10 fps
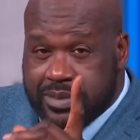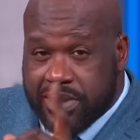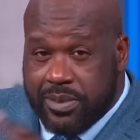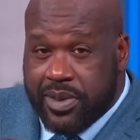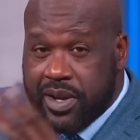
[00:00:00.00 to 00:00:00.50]

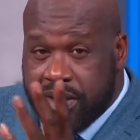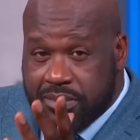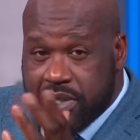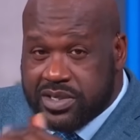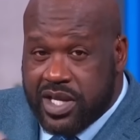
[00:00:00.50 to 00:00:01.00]
name's up there,
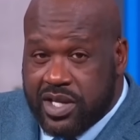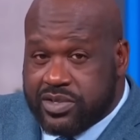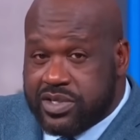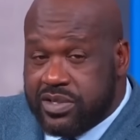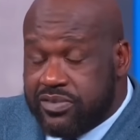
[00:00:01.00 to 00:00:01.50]
my
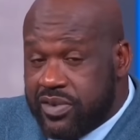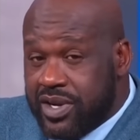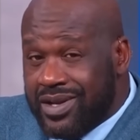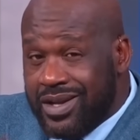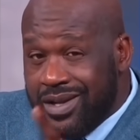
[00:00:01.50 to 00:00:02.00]
statue's in the
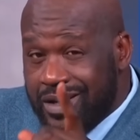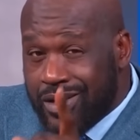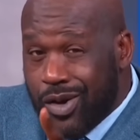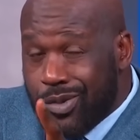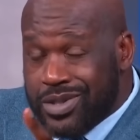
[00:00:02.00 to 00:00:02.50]
front.
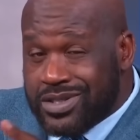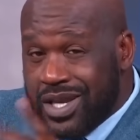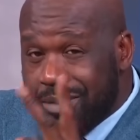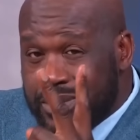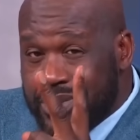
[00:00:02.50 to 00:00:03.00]
Kobe's
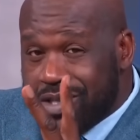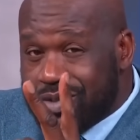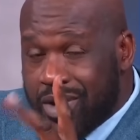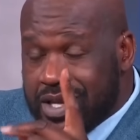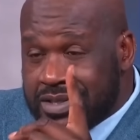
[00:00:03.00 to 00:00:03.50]
name up there
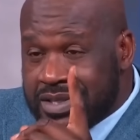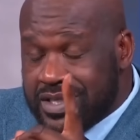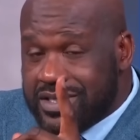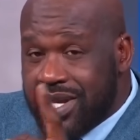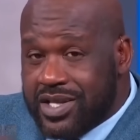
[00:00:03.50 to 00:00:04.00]
twice,
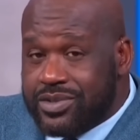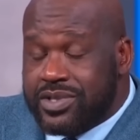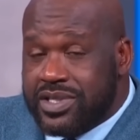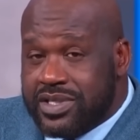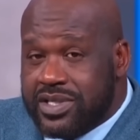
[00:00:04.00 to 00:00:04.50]
his
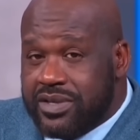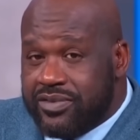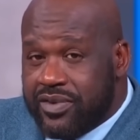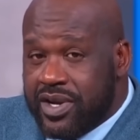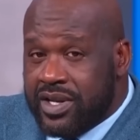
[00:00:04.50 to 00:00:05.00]
statue is in the
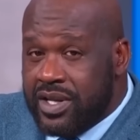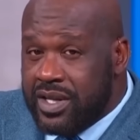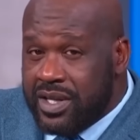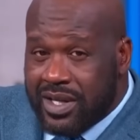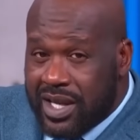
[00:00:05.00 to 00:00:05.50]
front.
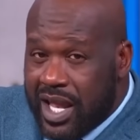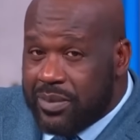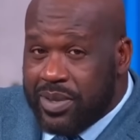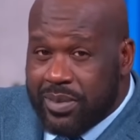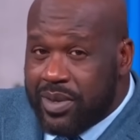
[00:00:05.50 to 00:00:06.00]
A lot
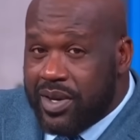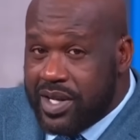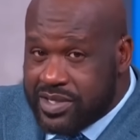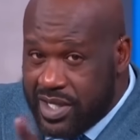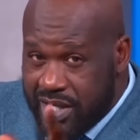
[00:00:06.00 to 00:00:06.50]
of people on
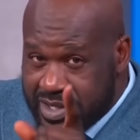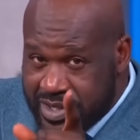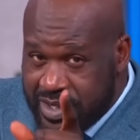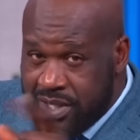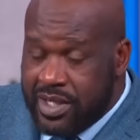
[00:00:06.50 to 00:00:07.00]
that
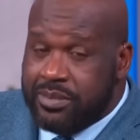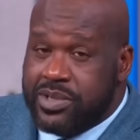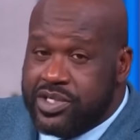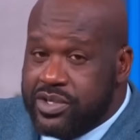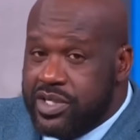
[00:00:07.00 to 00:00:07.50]
stage,
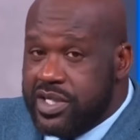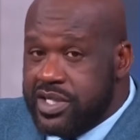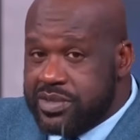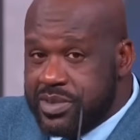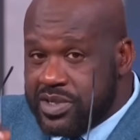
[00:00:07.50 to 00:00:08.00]
but you did
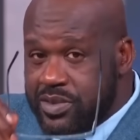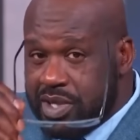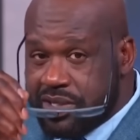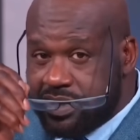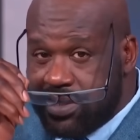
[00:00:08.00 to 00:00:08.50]
this, Mr.
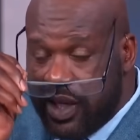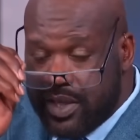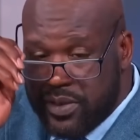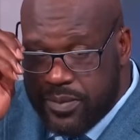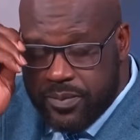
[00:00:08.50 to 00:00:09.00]
West.
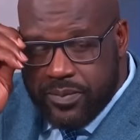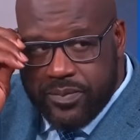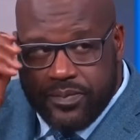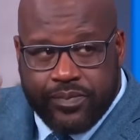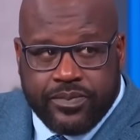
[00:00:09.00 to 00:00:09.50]
Thank you.
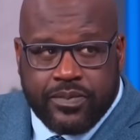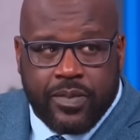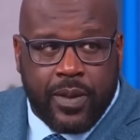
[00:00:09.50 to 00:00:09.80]
So, you